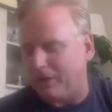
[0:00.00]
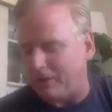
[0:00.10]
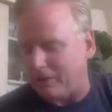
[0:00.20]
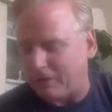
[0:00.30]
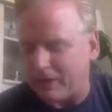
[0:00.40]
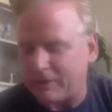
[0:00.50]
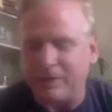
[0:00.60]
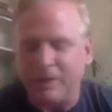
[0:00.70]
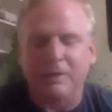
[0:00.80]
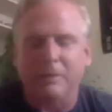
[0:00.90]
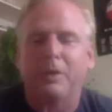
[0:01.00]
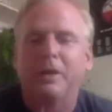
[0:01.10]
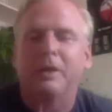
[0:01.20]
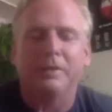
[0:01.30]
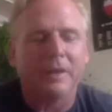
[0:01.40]
you guys. Take a break
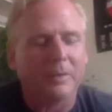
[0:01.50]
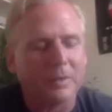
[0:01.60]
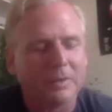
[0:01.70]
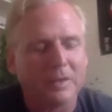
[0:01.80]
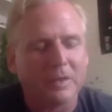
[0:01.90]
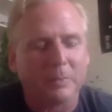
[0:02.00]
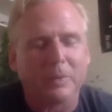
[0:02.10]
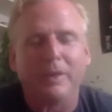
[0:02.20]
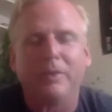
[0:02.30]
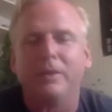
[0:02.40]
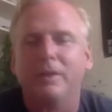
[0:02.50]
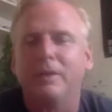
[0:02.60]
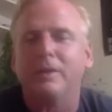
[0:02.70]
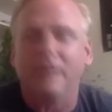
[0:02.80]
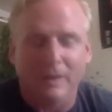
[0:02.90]
on that one. Deep breath in,
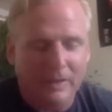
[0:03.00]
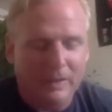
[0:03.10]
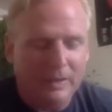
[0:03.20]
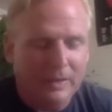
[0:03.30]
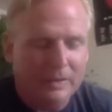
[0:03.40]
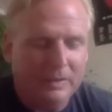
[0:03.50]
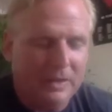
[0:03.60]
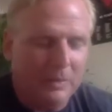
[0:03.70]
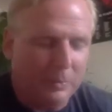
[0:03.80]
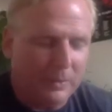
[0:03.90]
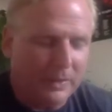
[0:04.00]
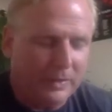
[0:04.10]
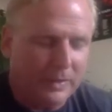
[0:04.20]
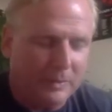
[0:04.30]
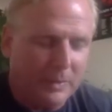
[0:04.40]
deep breath
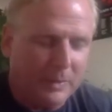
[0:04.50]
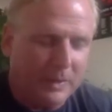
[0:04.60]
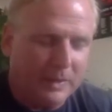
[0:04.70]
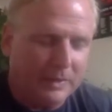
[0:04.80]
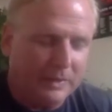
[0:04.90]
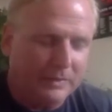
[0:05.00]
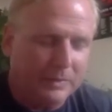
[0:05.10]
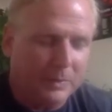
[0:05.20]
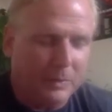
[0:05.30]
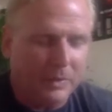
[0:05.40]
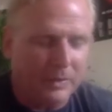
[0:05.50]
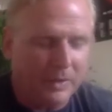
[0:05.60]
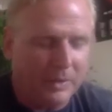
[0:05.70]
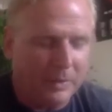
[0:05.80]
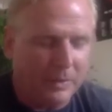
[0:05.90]
out. Maybe get a little sip of water, not
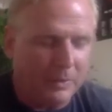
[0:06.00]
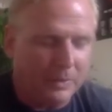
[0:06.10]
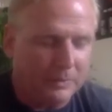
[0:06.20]
a big one.